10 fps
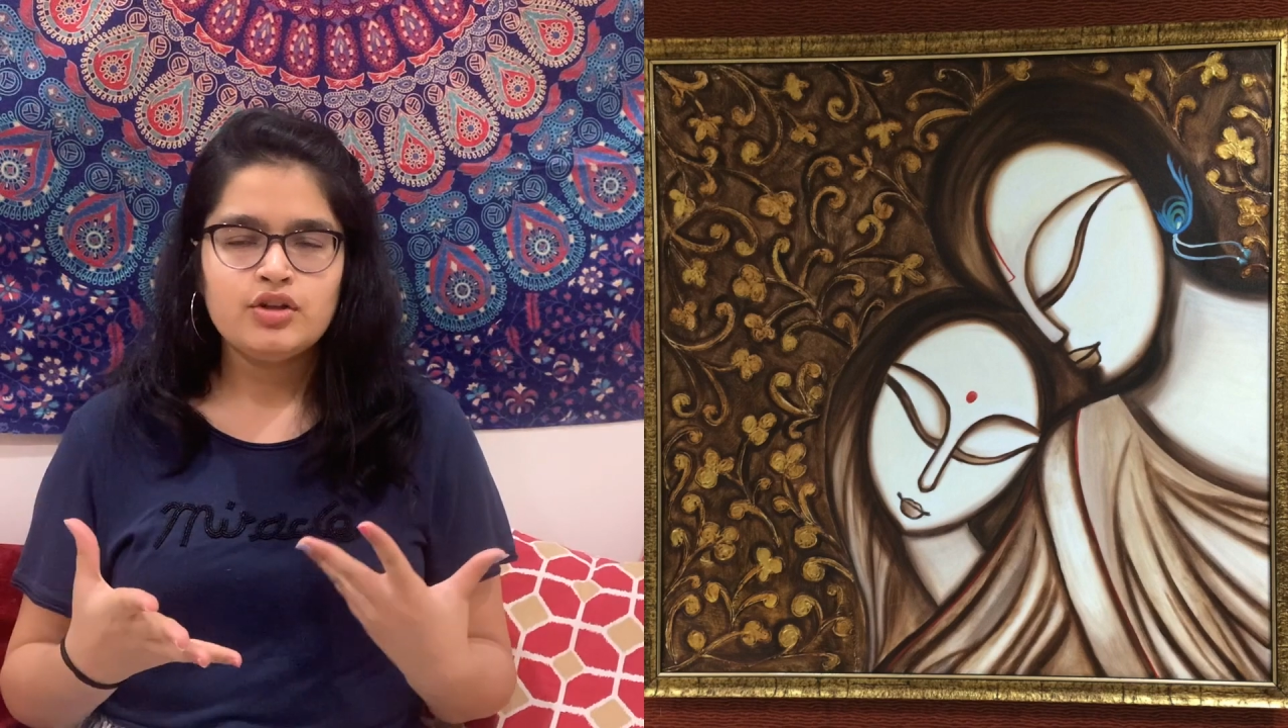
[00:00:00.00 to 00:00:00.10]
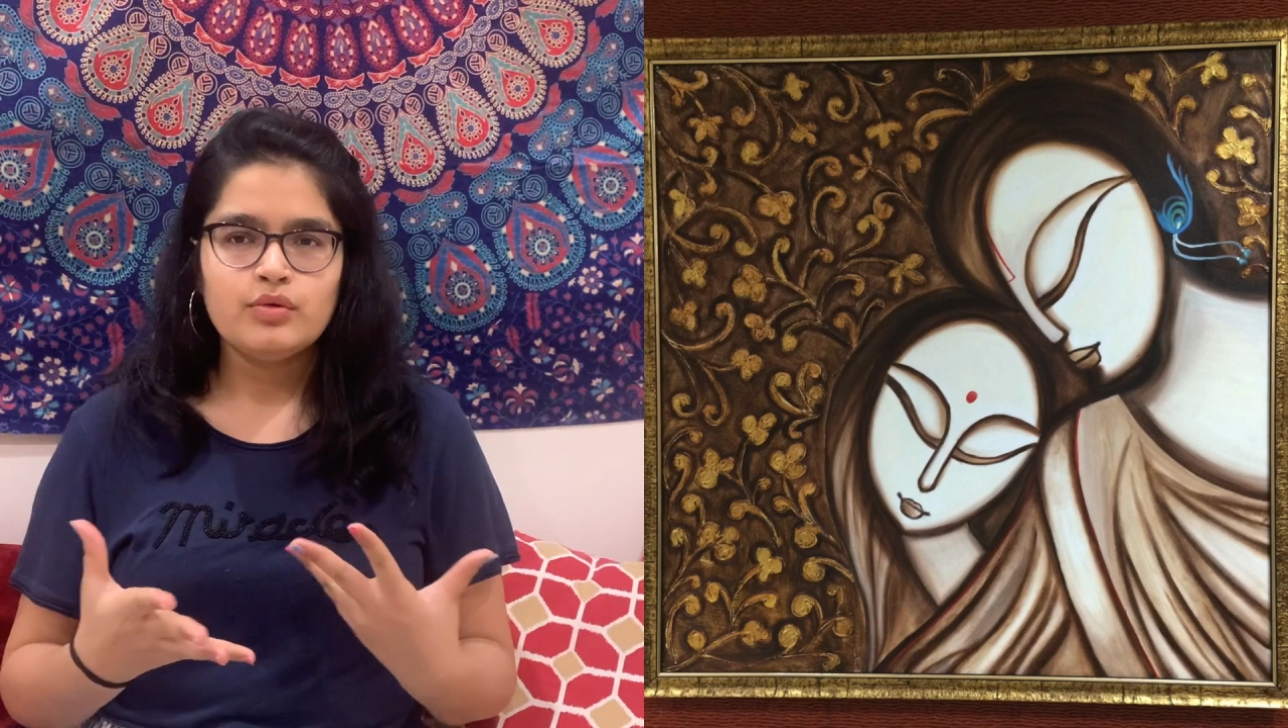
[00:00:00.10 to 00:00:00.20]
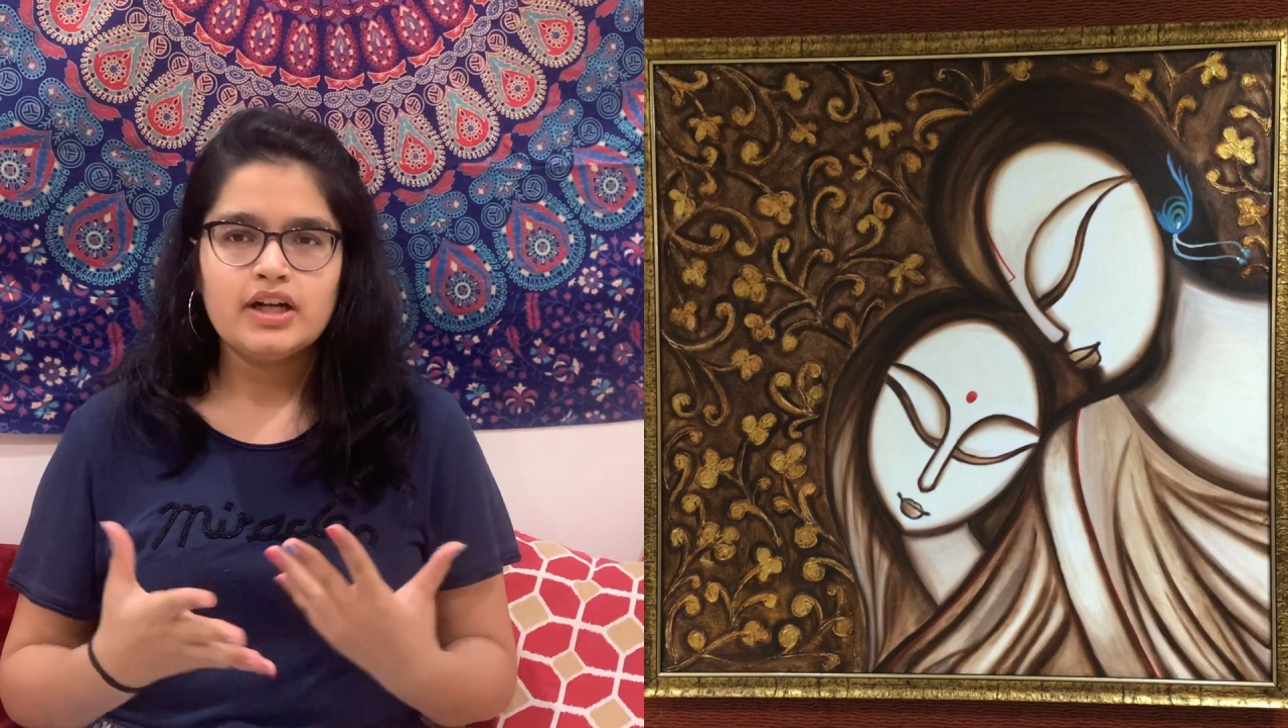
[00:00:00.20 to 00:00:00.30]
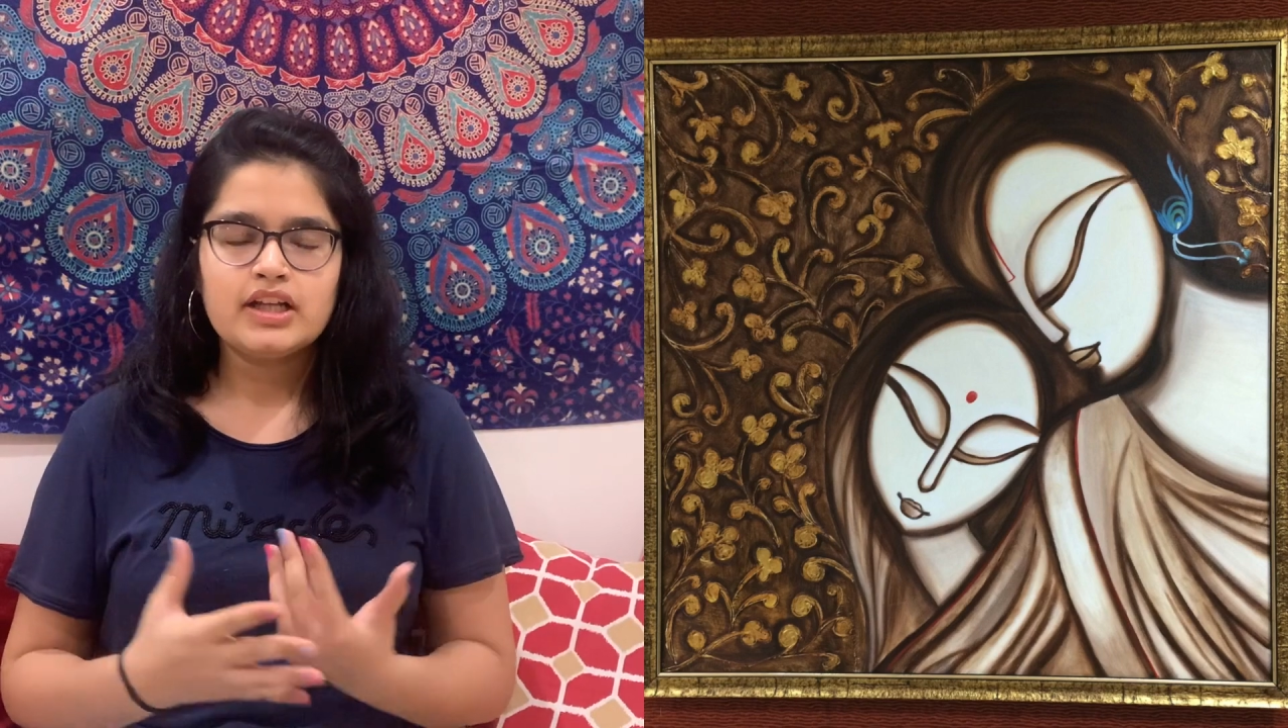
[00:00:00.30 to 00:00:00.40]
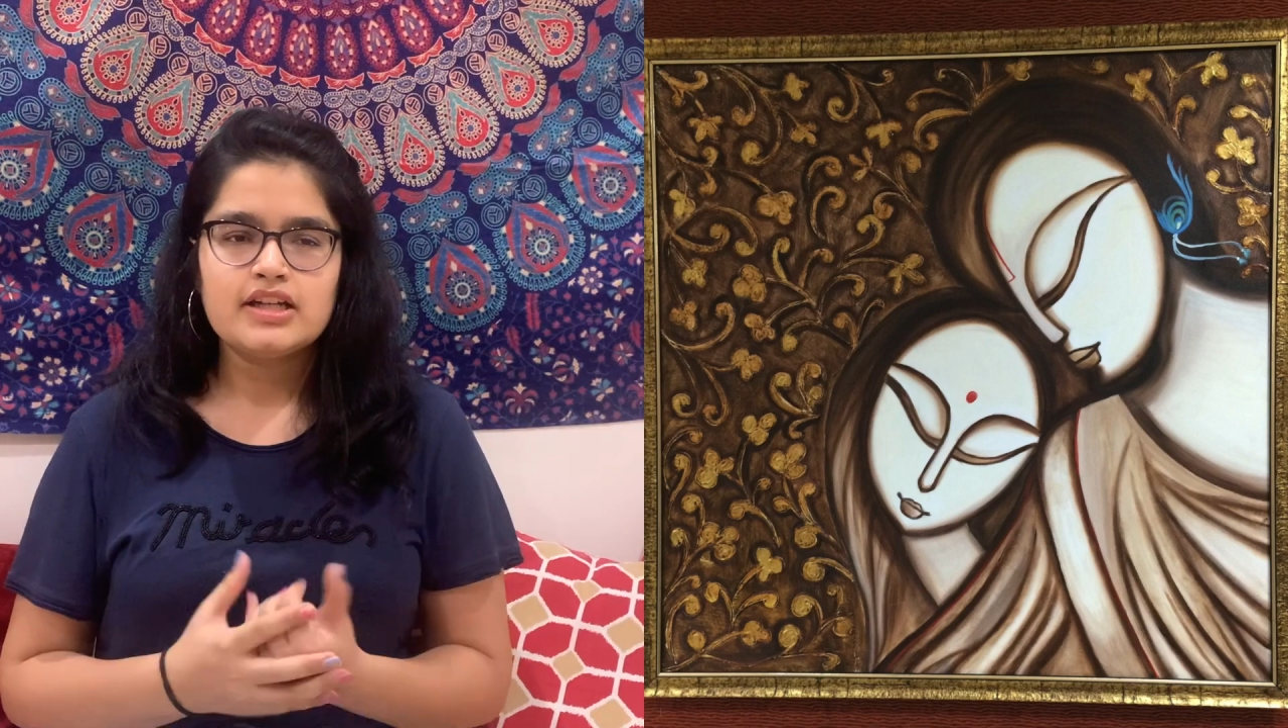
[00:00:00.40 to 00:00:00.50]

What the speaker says: do it